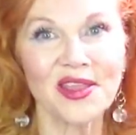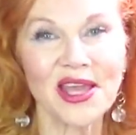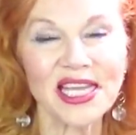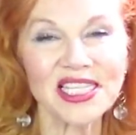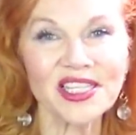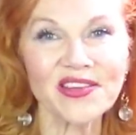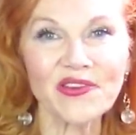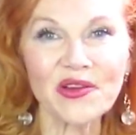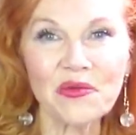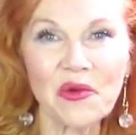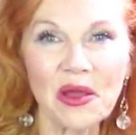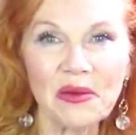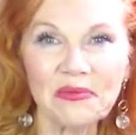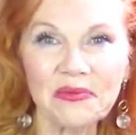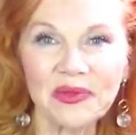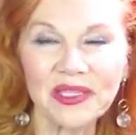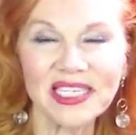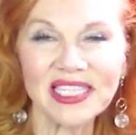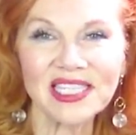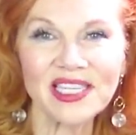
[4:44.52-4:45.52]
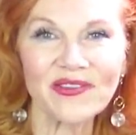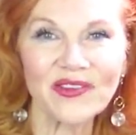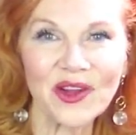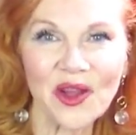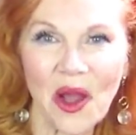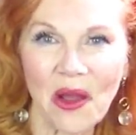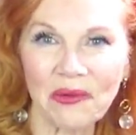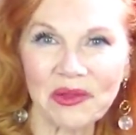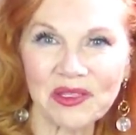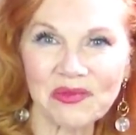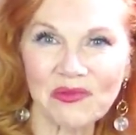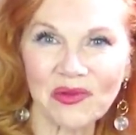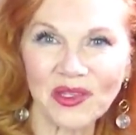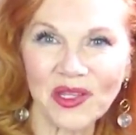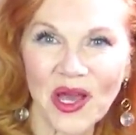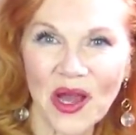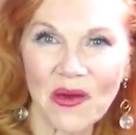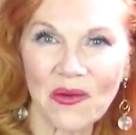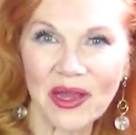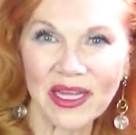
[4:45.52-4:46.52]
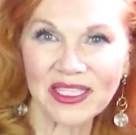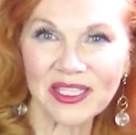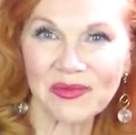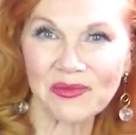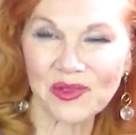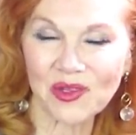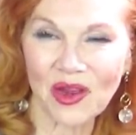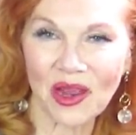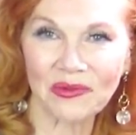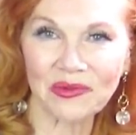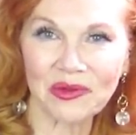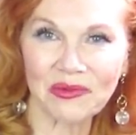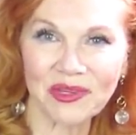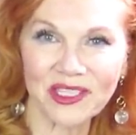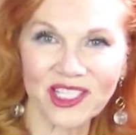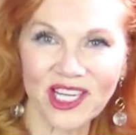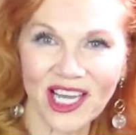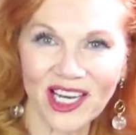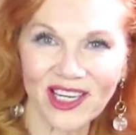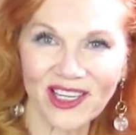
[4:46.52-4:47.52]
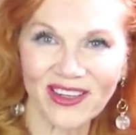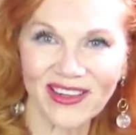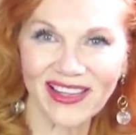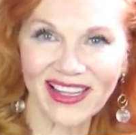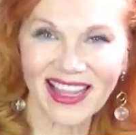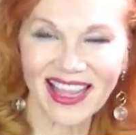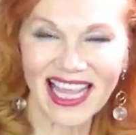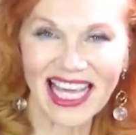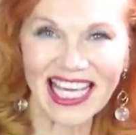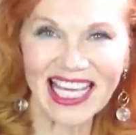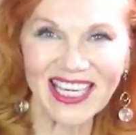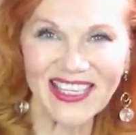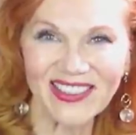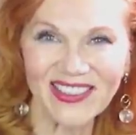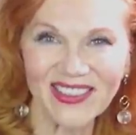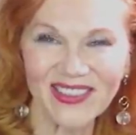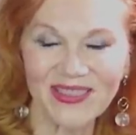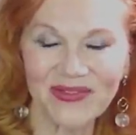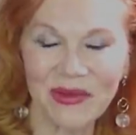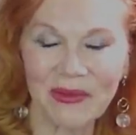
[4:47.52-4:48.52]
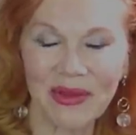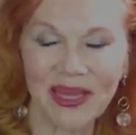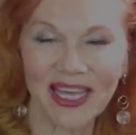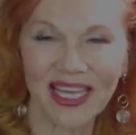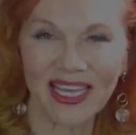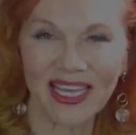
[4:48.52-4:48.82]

Thanks everyone. Please leave your comments below and subscribe to my channel. Thank you.